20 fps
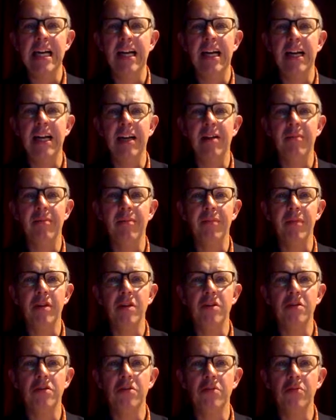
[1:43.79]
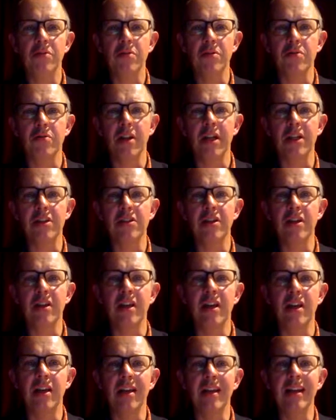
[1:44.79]
the students will
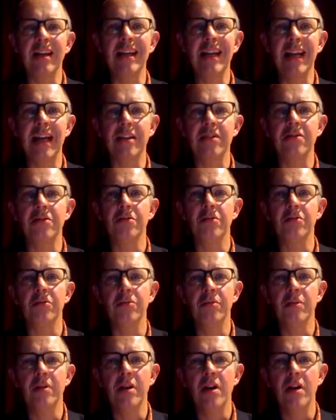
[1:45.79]
actually get to